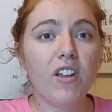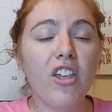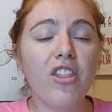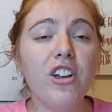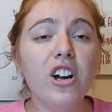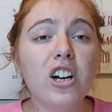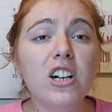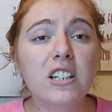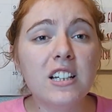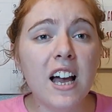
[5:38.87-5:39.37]

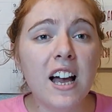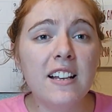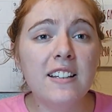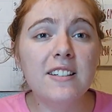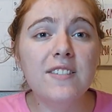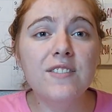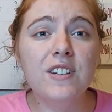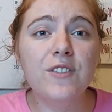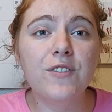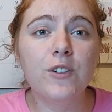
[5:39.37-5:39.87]
There are tons
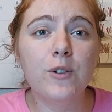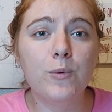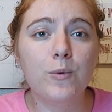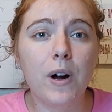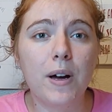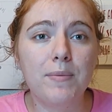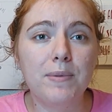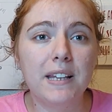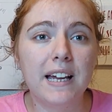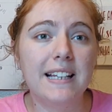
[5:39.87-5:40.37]
of different
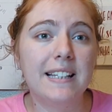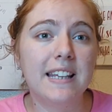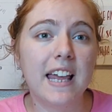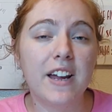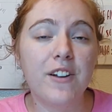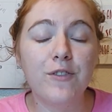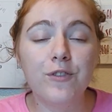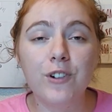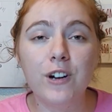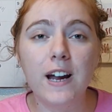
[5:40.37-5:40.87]
websites
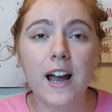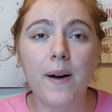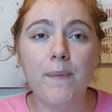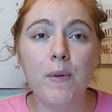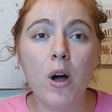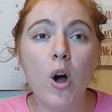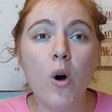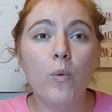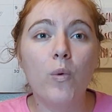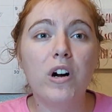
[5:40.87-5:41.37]
like FreeUp
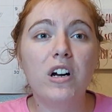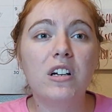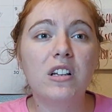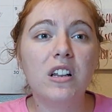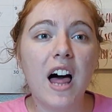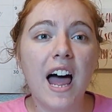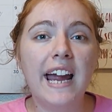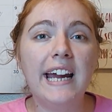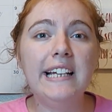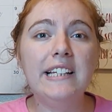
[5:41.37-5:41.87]
where
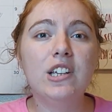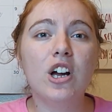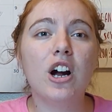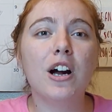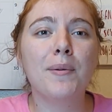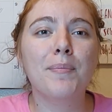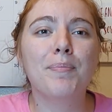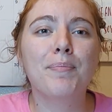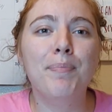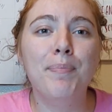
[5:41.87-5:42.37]
clients
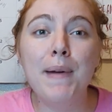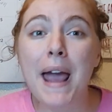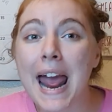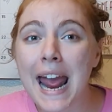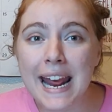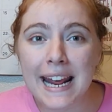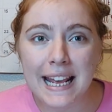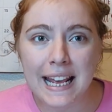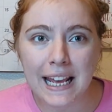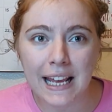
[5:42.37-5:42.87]
are
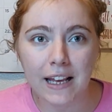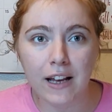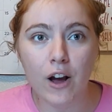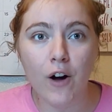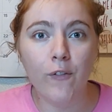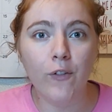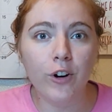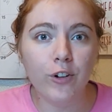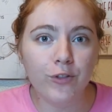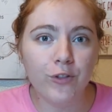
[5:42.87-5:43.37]

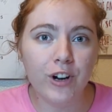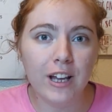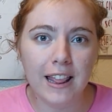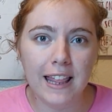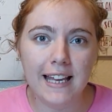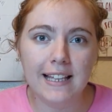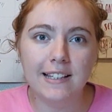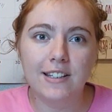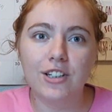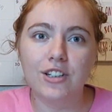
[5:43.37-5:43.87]
begging for
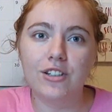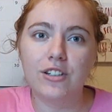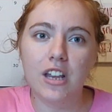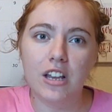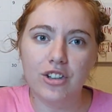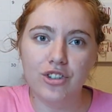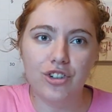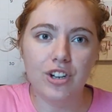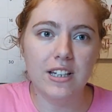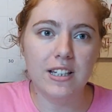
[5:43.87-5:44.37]
freelancers
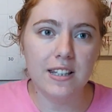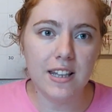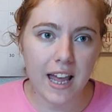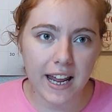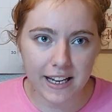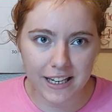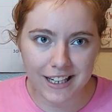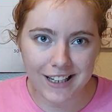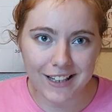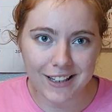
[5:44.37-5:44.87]
just like
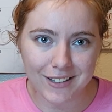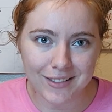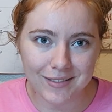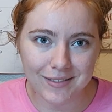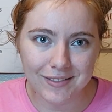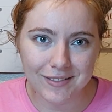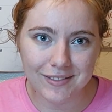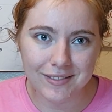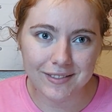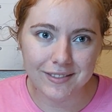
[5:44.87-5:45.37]
you.
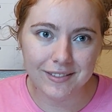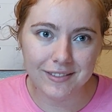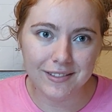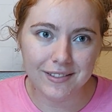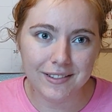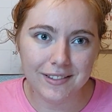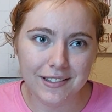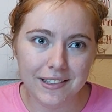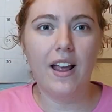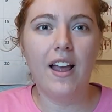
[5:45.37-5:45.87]

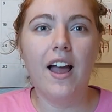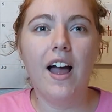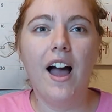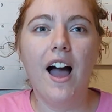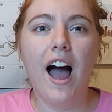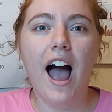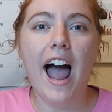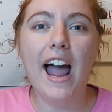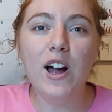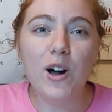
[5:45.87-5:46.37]

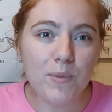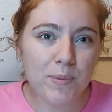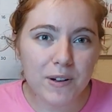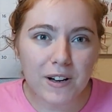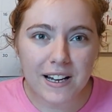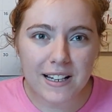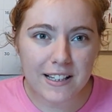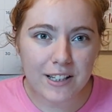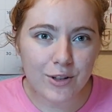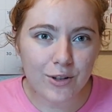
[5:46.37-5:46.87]
I hope you
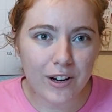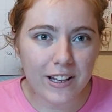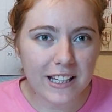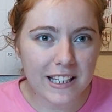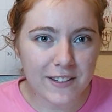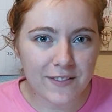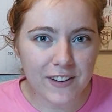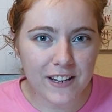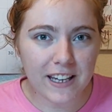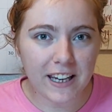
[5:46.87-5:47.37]
guys enjoyed
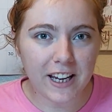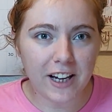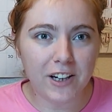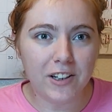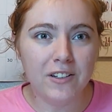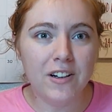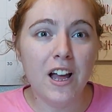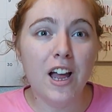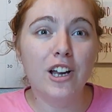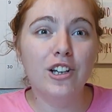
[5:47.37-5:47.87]
this
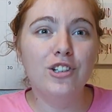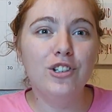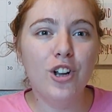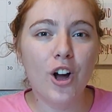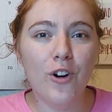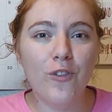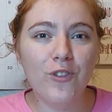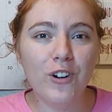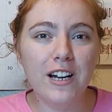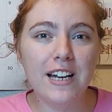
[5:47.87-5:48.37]
video.
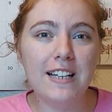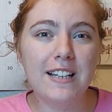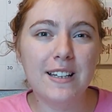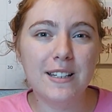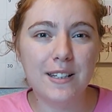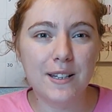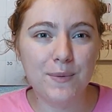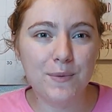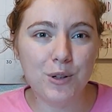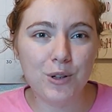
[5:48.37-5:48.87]
Don't forget to
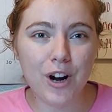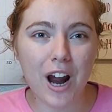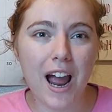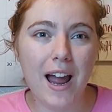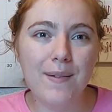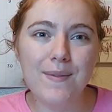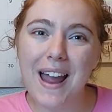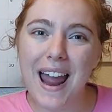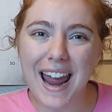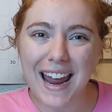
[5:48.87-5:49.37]

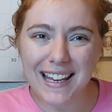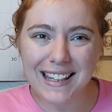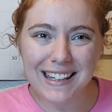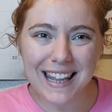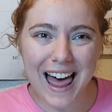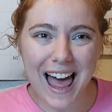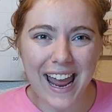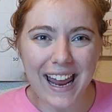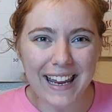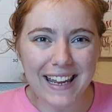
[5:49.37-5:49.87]
subscribe and
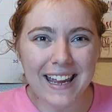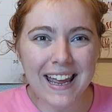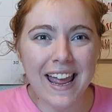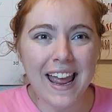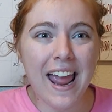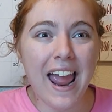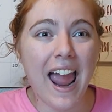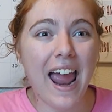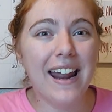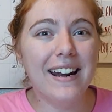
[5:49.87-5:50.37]
like,
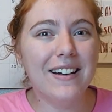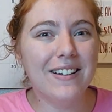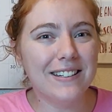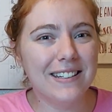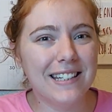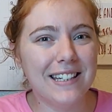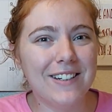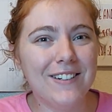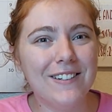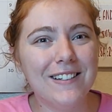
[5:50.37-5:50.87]
and I'll
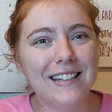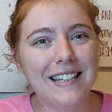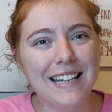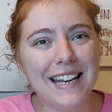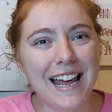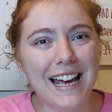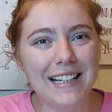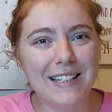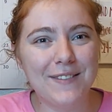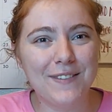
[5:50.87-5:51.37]
see you in the
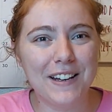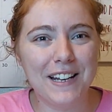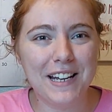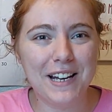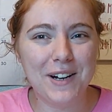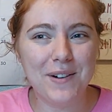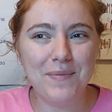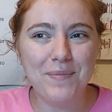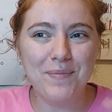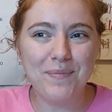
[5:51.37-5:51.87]
next video.